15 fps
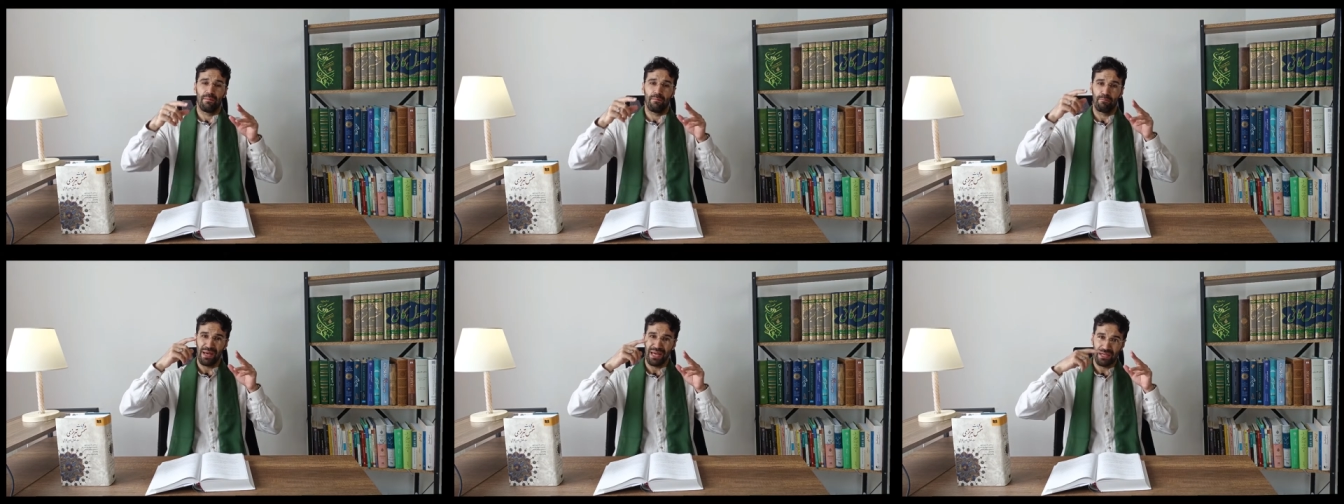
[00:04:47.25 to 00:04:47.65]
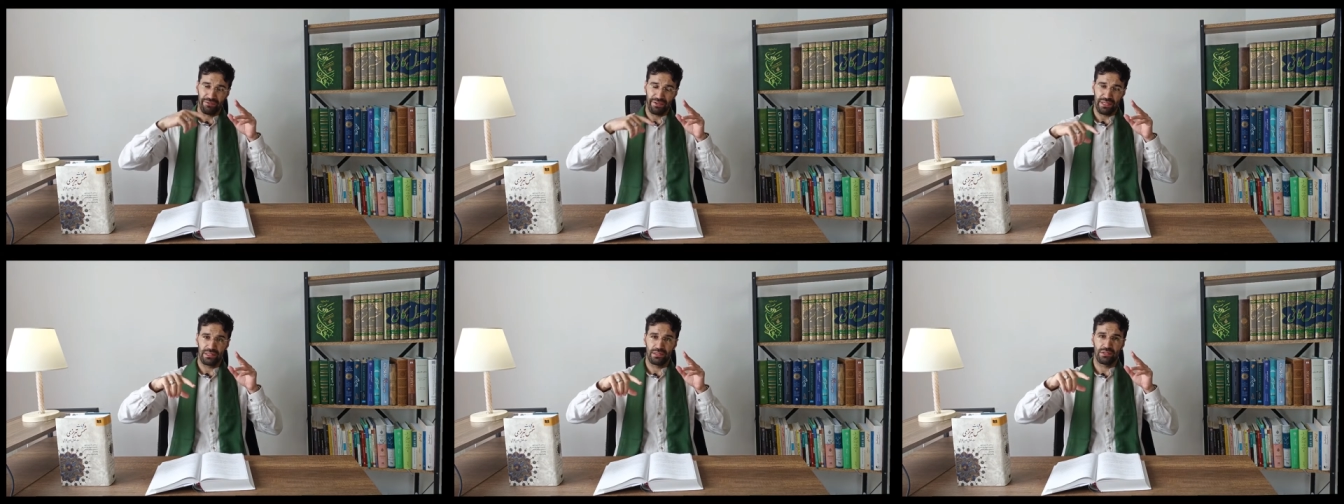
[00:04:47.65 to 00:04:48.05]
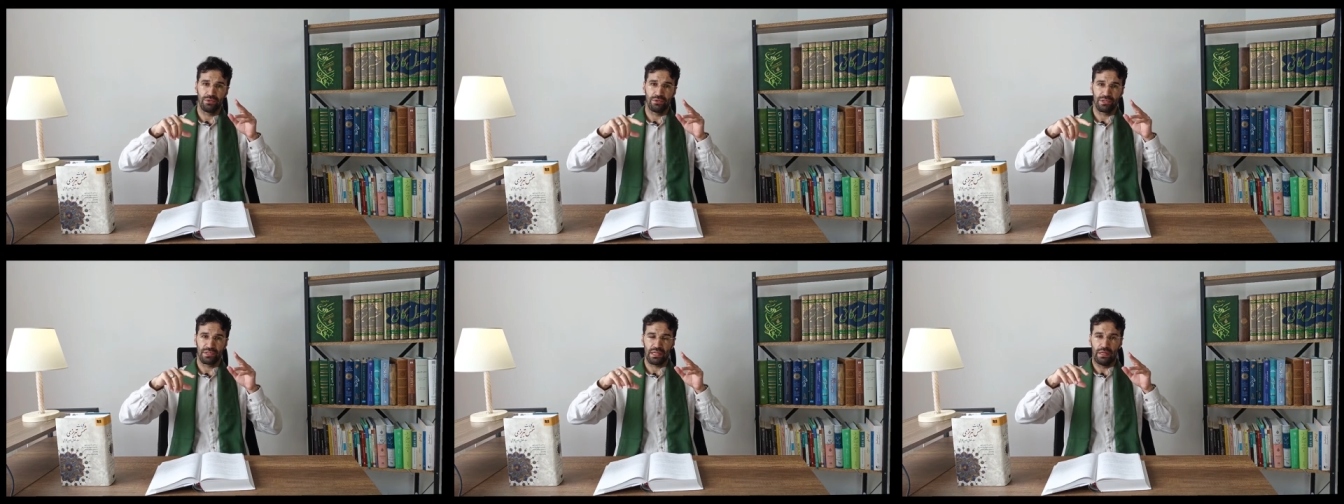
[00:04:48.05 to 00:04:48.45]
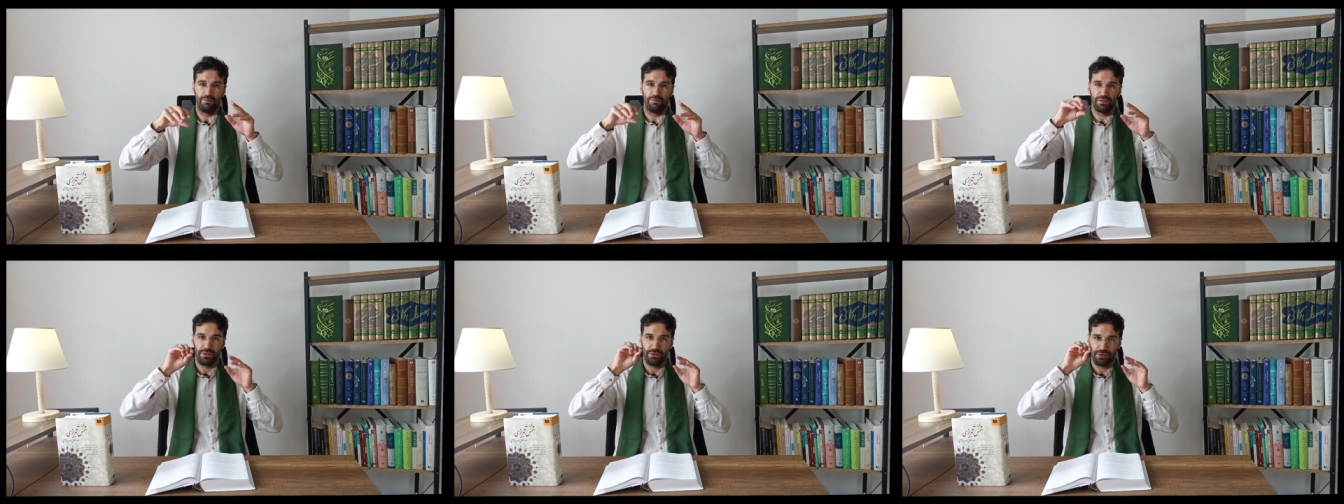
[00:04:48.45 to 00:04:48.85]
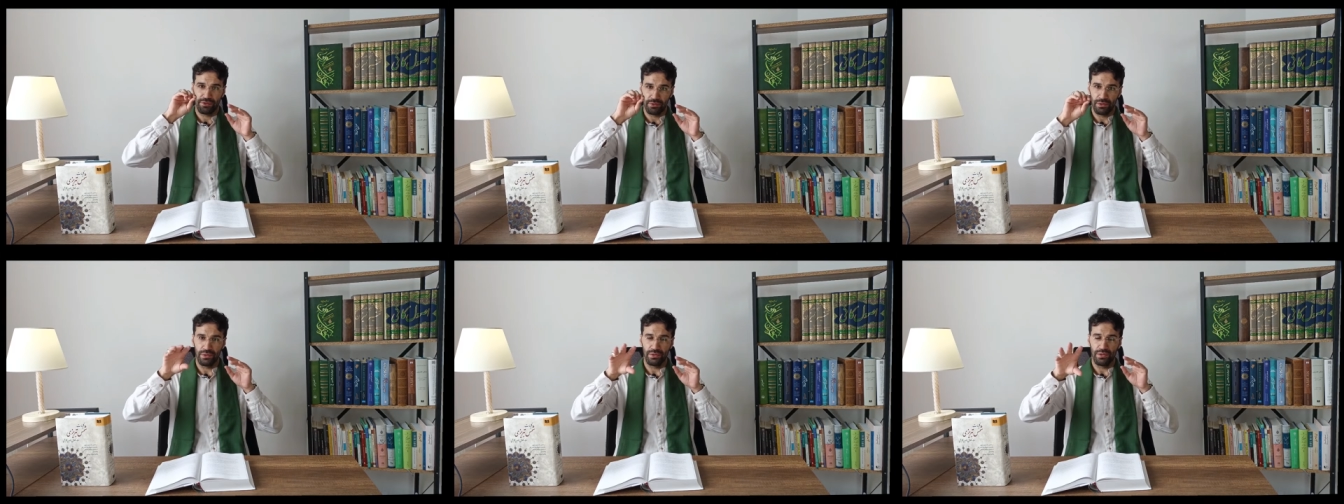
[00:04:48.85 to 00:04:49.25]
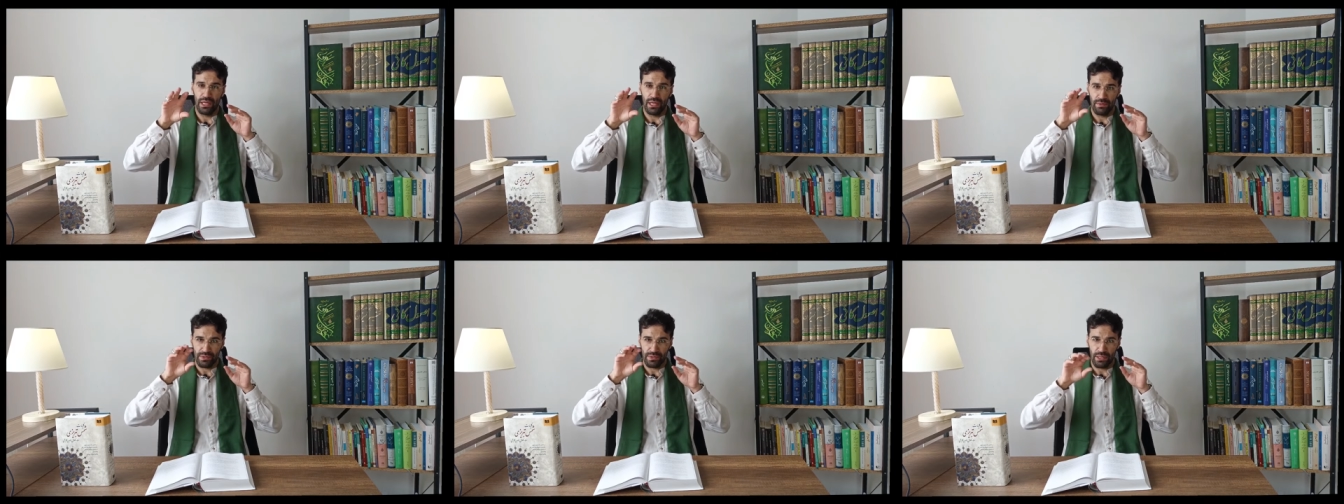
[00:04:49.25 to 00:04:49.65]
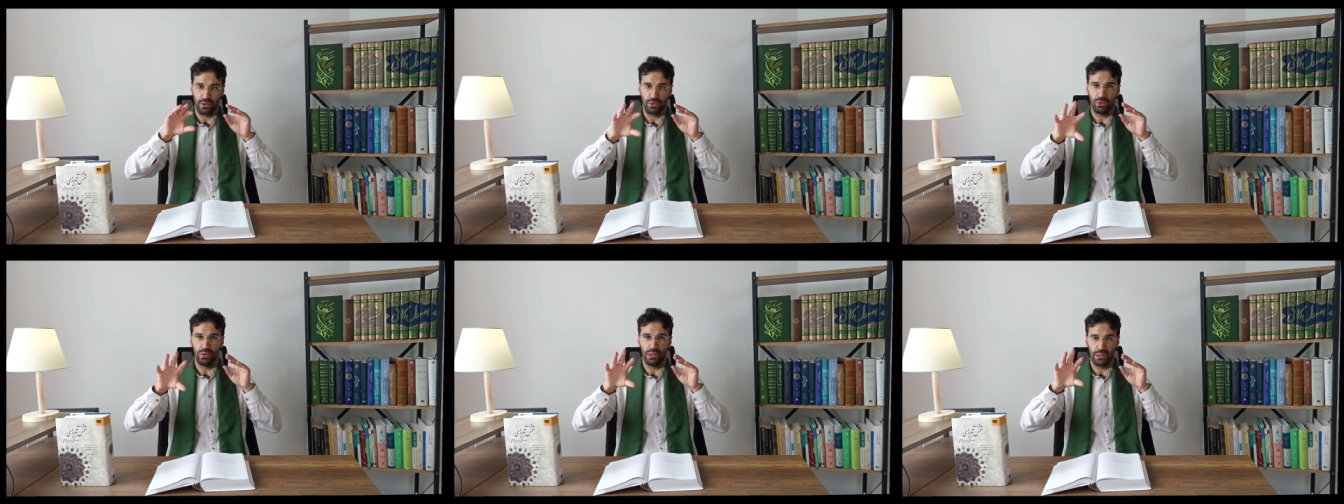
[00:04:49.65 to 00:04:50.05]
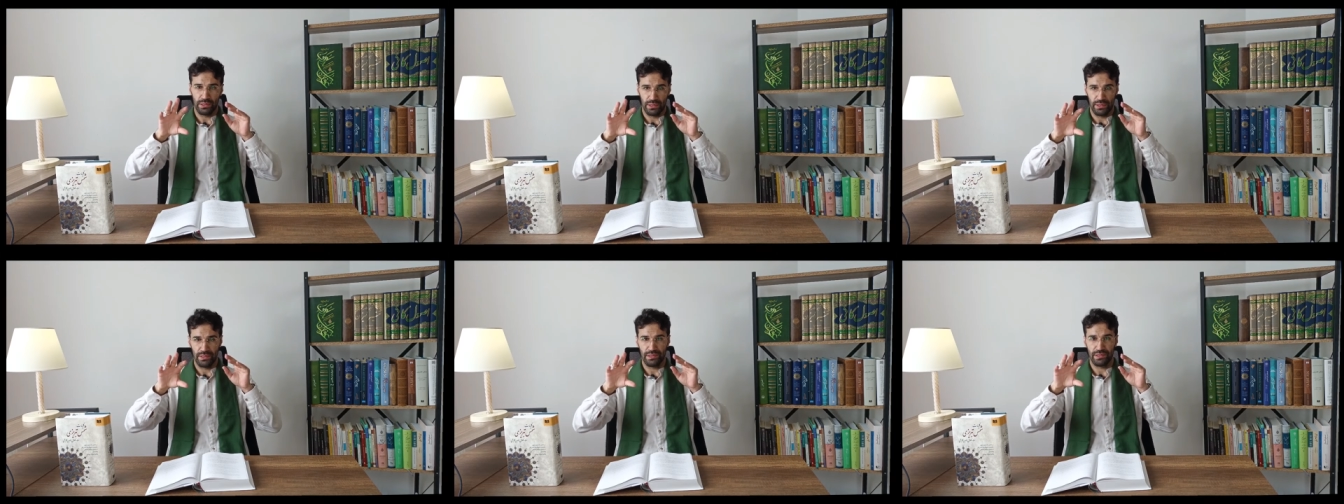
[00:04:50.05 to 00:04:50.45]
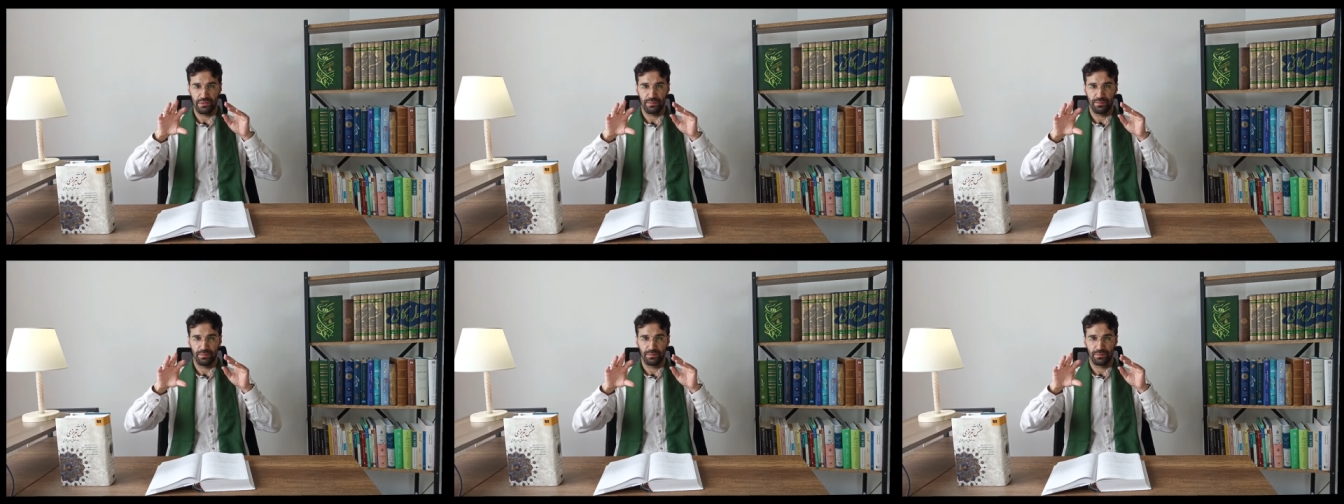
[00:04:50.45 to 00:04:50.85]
Manifest yourself through your names and qualities.